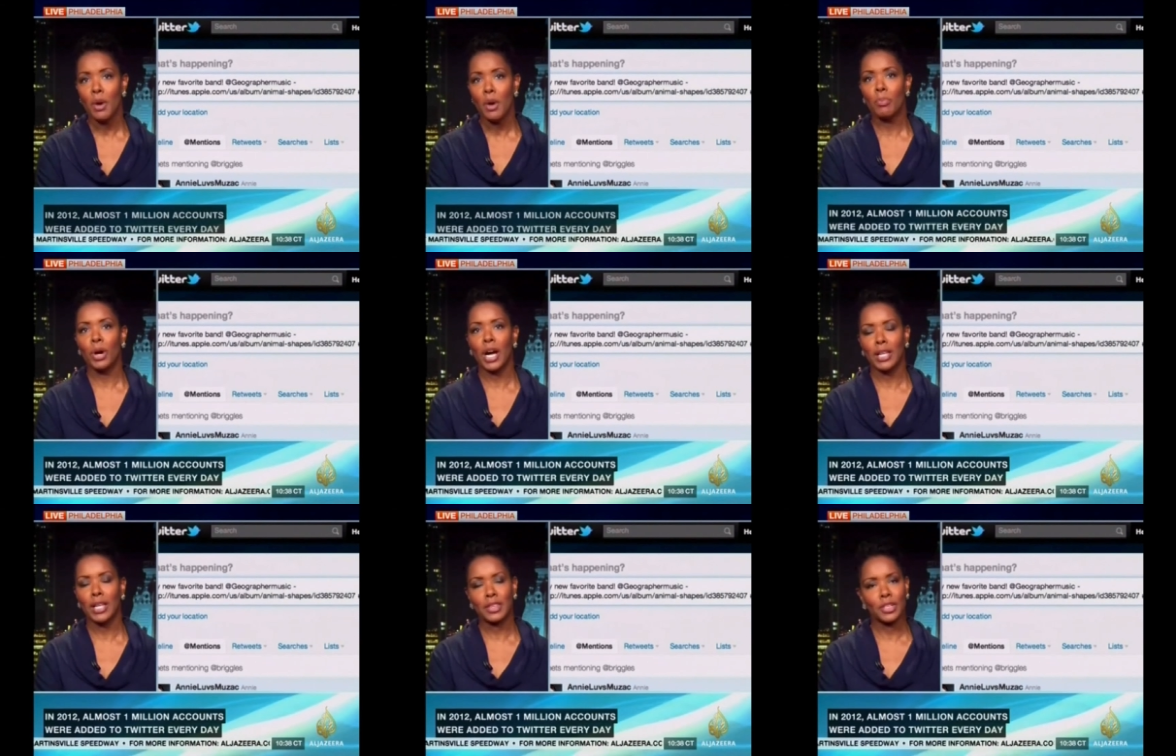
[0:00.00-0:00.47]

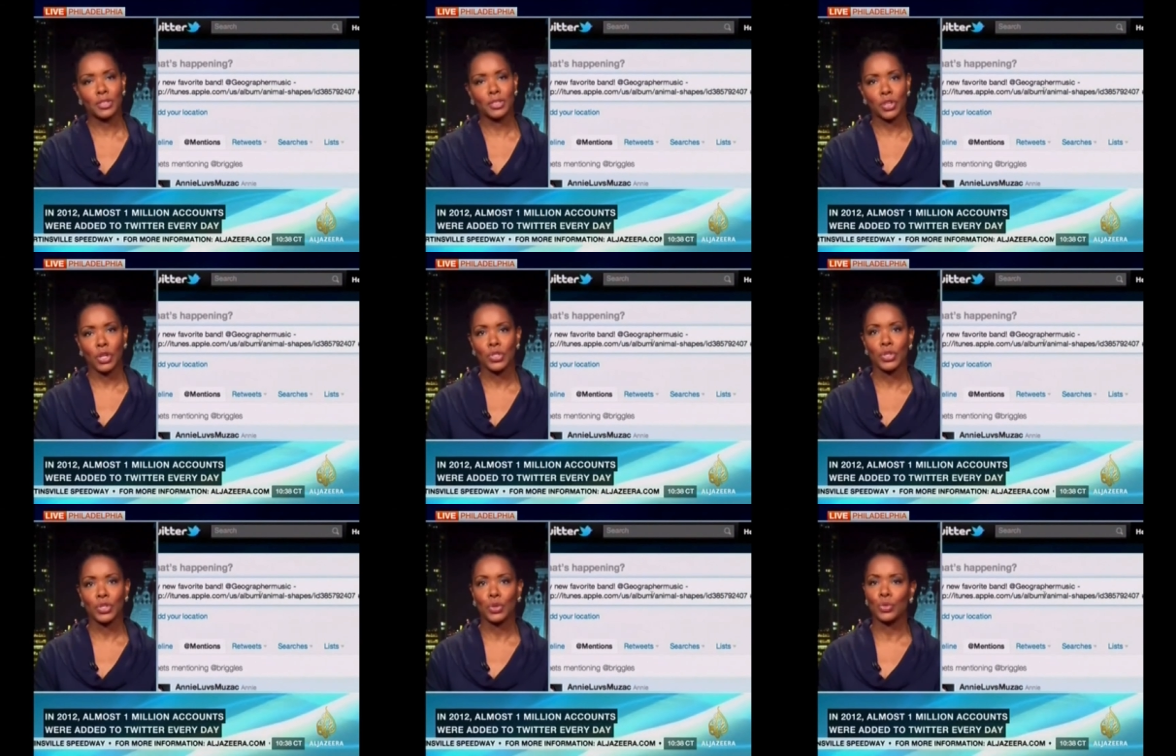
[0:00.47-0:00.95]
but there's
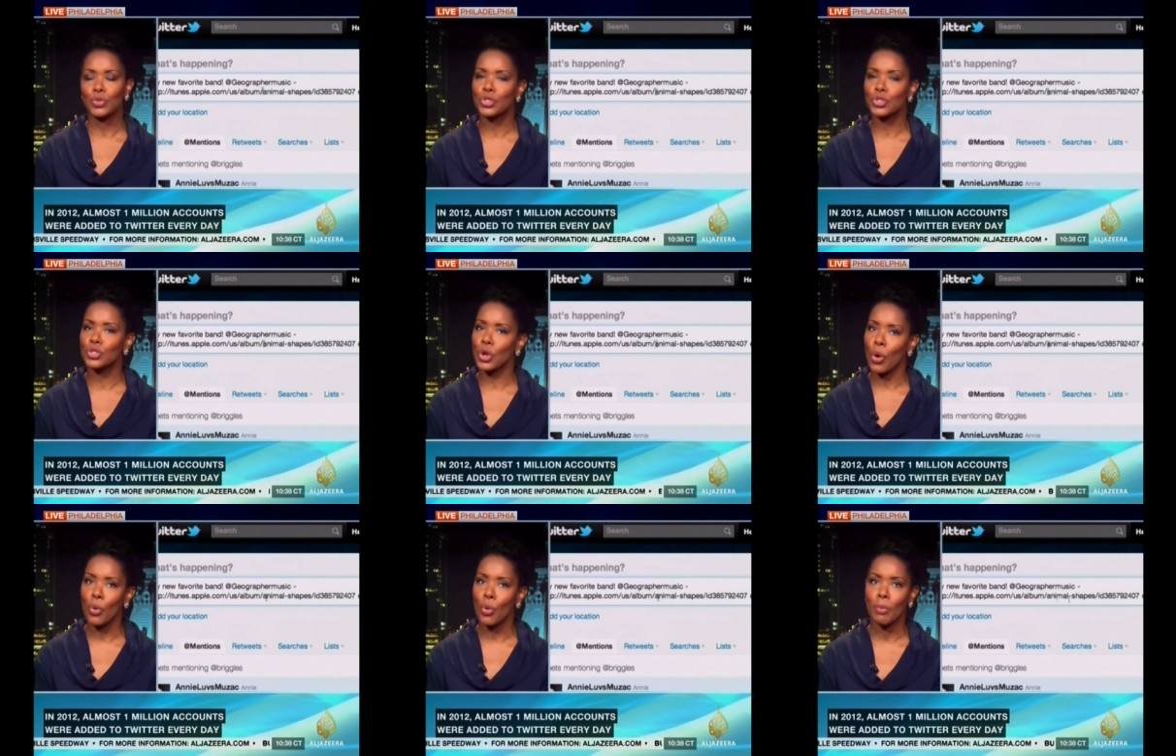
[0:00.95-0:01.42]
also
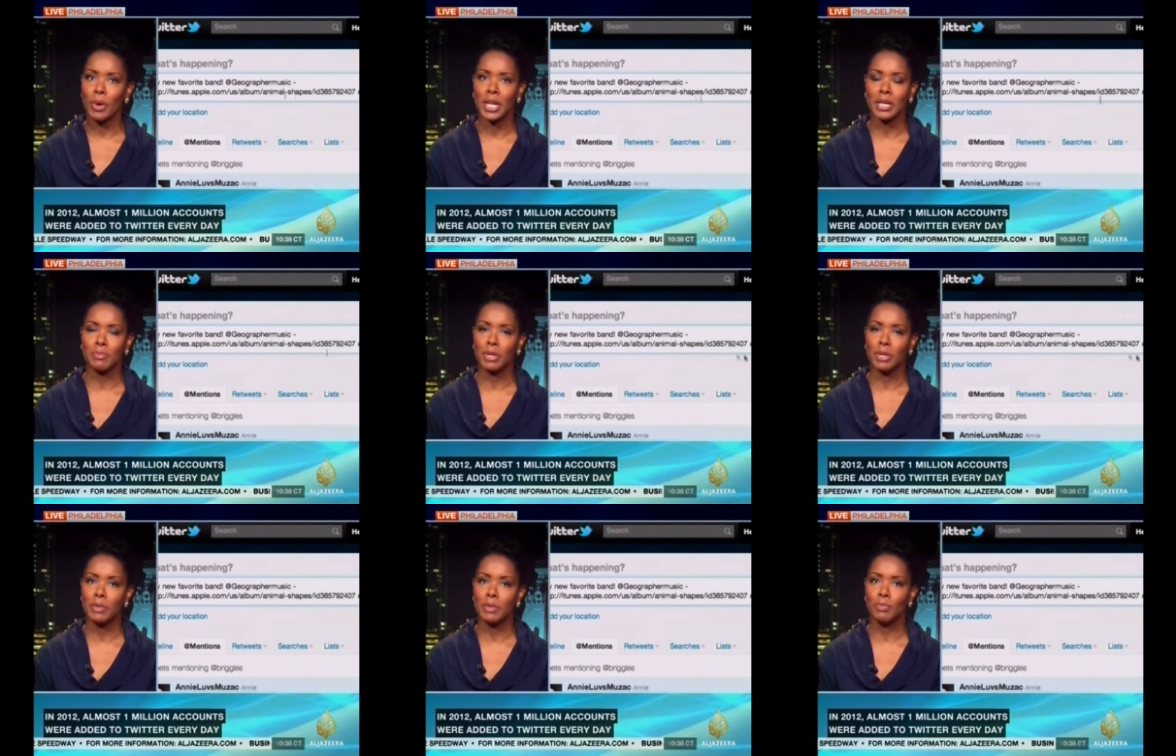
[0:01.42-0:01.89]
so
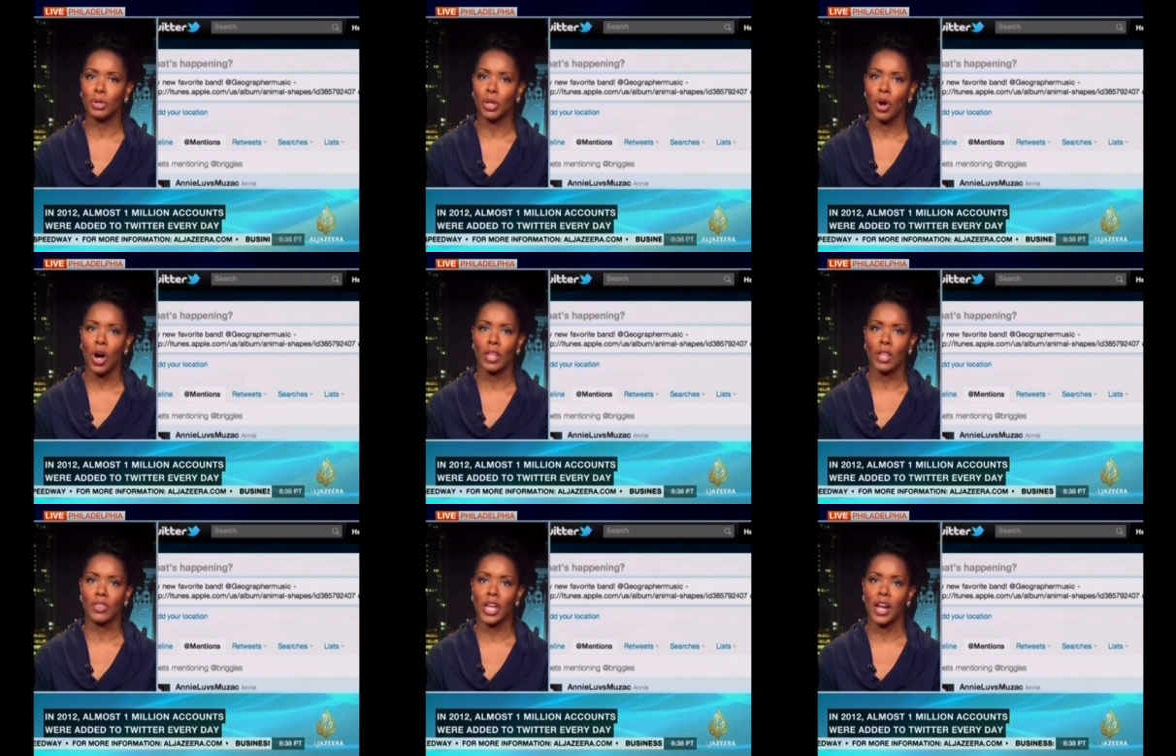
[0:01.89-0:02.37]
many people
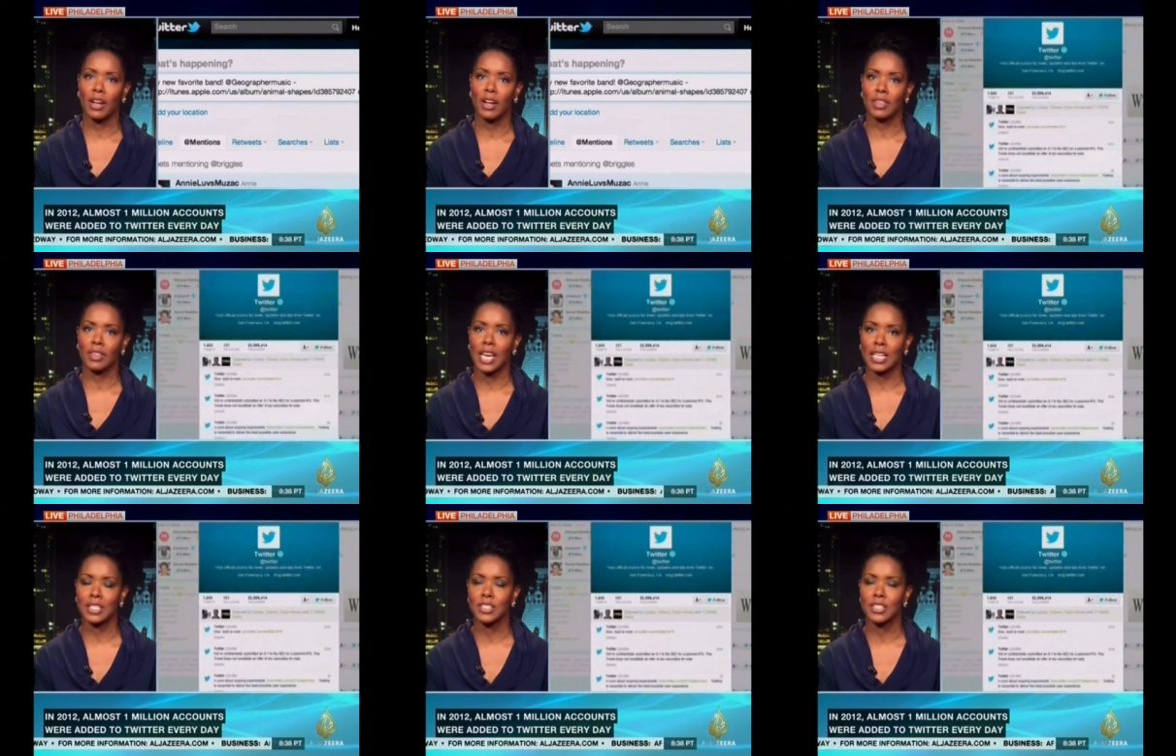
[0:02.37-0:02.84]
on there
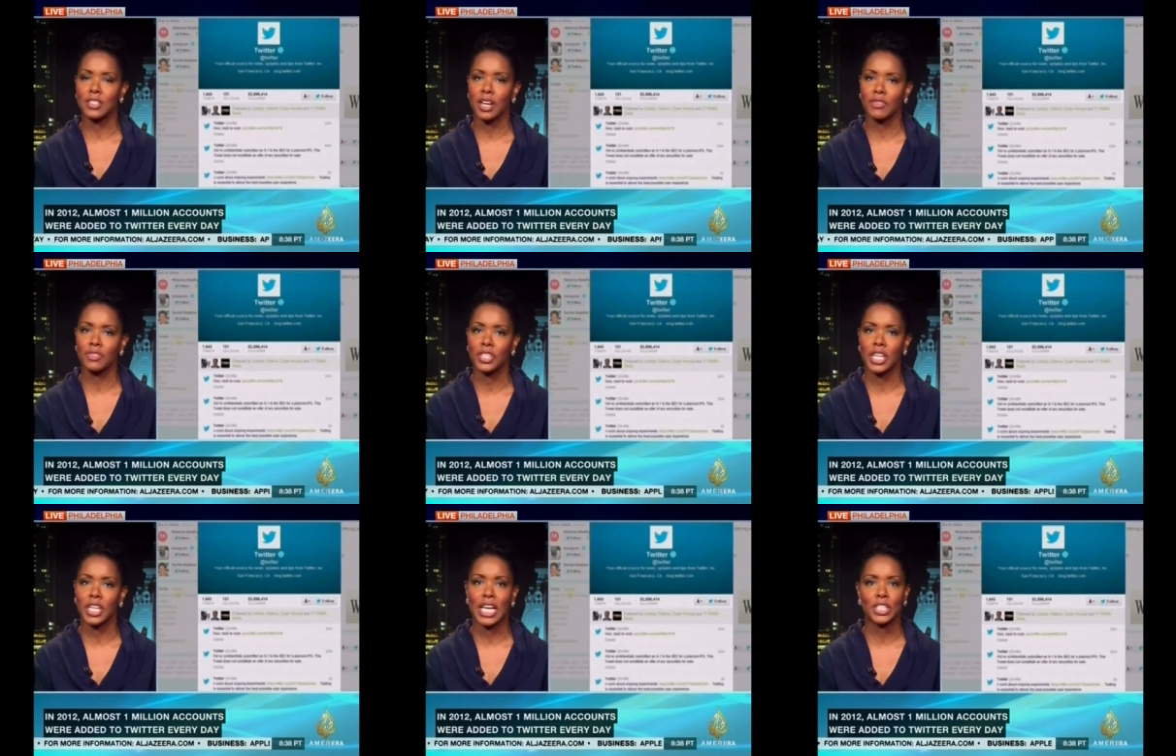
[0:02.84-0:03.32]
that it's
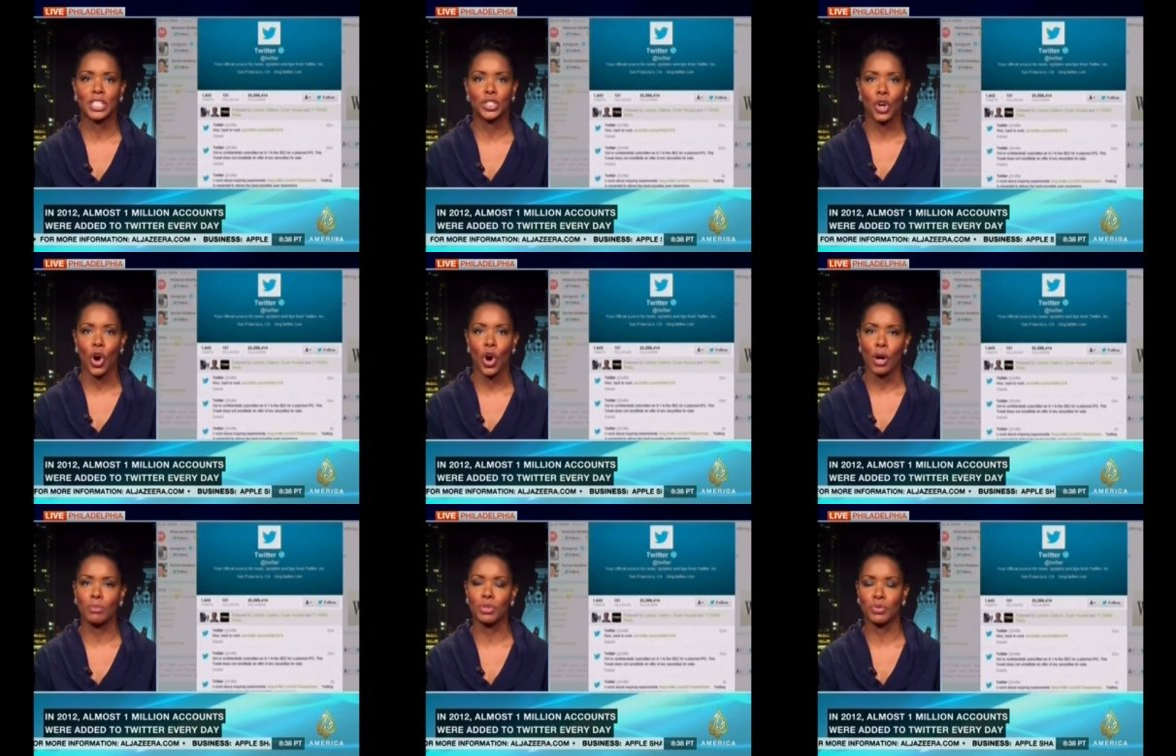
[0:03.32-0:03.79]
tough to get
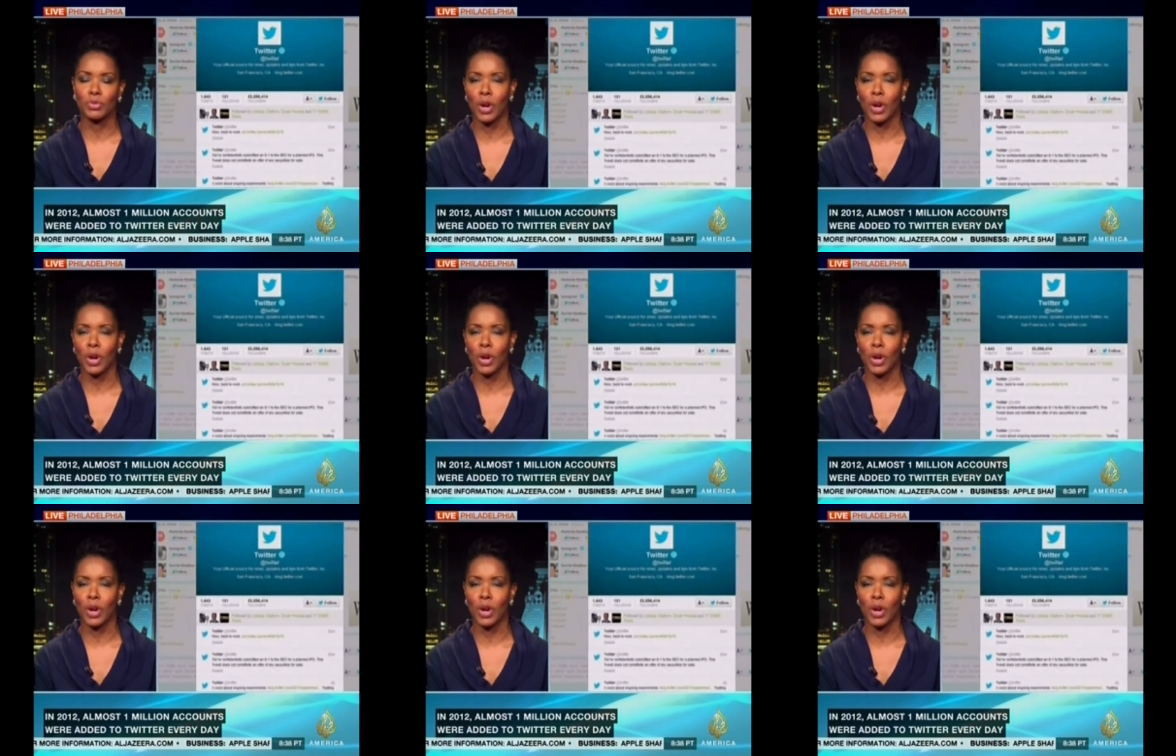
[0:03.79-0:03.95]
your arms